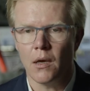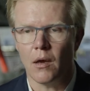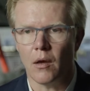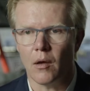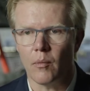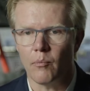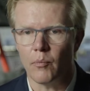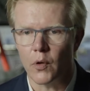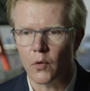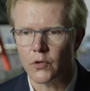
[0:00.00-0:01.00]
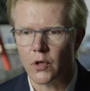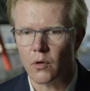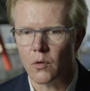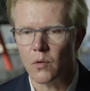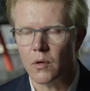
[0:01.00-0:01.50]
but
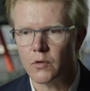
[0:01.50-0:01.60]
also